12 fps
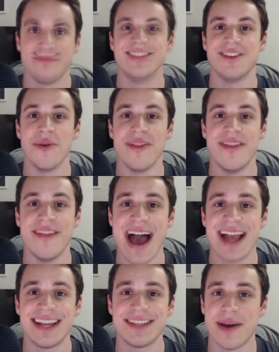So
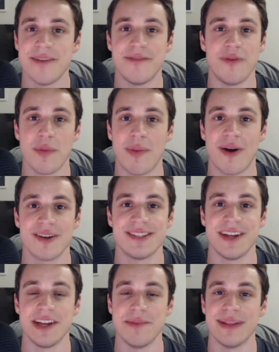that is my 4-part study